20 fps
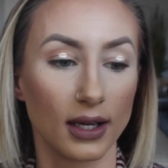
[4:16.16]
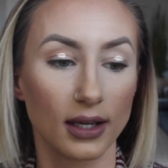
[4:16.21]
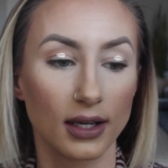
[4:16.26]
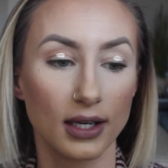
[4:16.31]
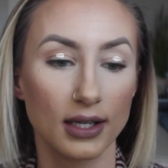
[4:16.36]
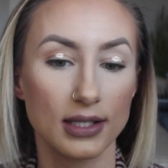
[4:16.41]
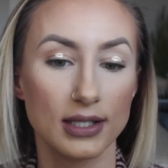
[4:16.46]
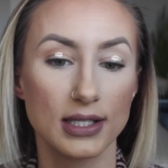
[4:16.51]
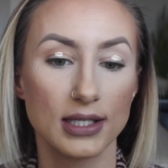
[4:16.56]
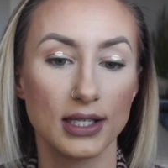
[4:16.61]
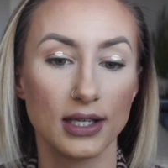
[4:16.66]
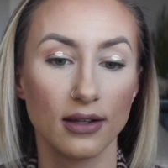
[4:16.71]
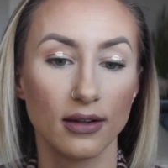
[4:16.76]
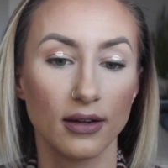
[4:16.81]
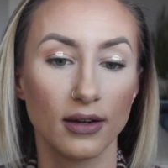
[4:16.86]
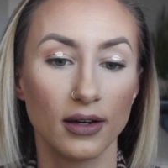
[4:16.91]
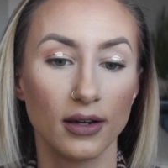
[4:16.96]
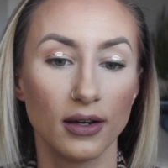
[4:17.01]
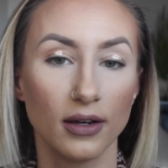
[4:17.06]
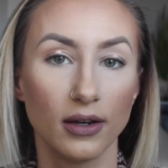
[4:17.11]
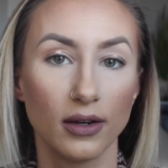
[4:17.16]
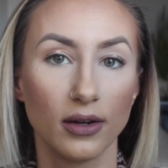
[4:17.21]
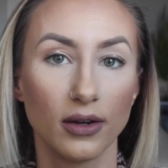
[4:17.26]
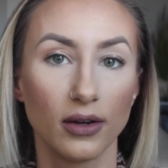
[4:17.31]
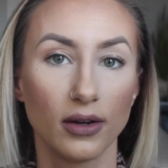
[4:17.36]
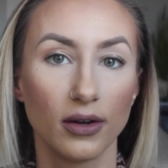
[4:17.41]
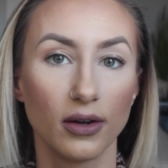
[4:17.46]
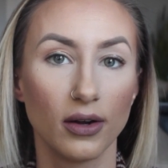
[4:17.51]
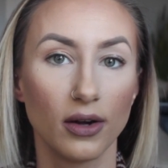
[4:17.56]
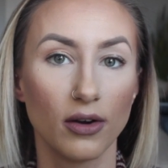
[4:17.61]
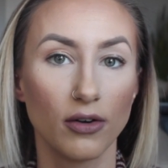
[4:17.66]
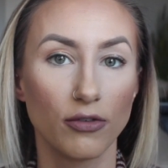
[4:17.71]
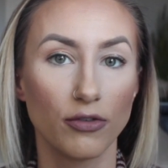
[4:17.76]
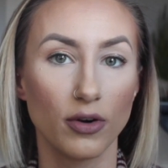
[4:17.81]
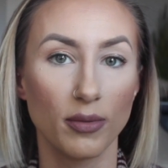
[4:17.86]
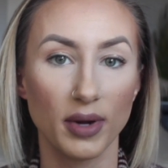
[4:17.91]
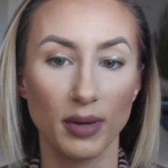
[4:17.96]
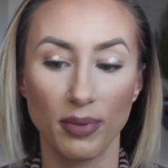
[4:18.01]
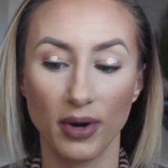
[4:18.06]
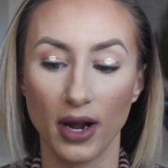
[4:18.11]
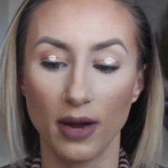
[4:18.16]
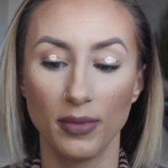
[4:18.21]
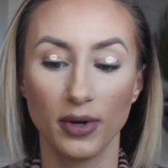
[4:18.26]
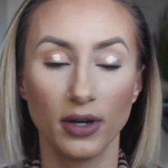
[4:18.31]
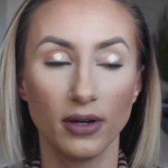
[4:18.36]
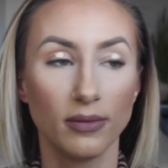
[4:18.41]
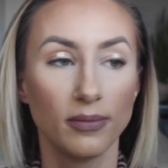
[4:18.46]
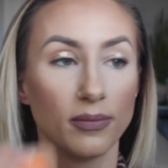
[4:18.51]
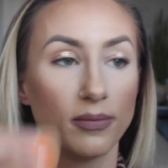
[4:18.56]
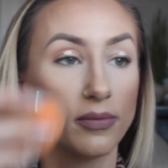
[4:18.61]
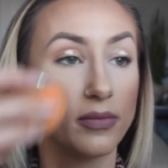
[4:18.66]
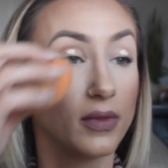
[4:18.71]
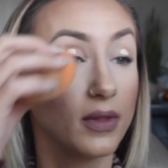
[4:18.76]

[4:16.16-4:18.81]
concealer for my primer